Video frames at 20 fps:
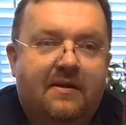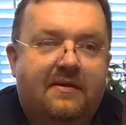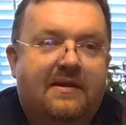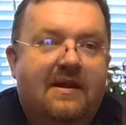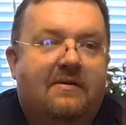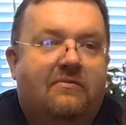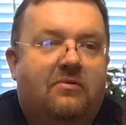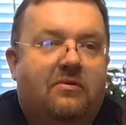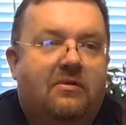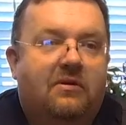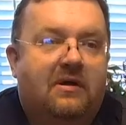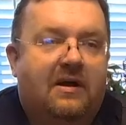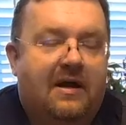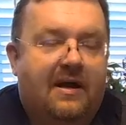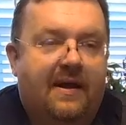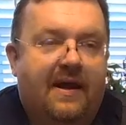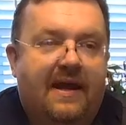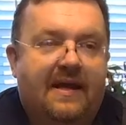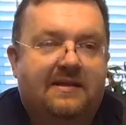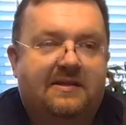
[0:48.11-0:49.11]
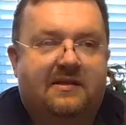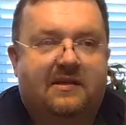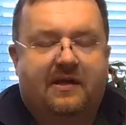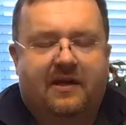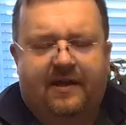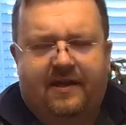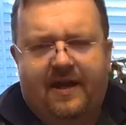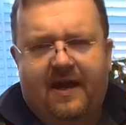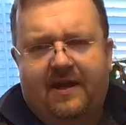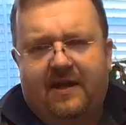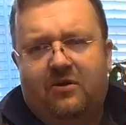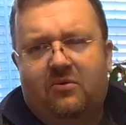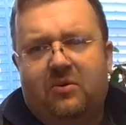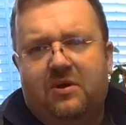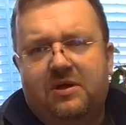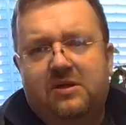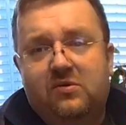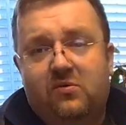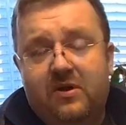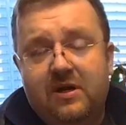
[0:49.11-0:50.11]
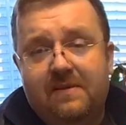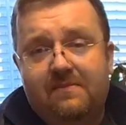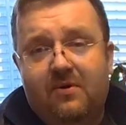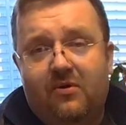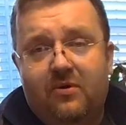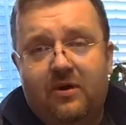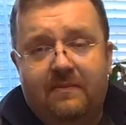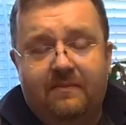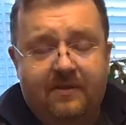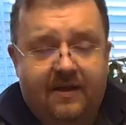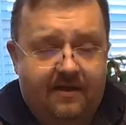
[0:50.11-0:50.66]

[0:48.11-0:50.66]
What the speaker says: that will has like a category 20 modem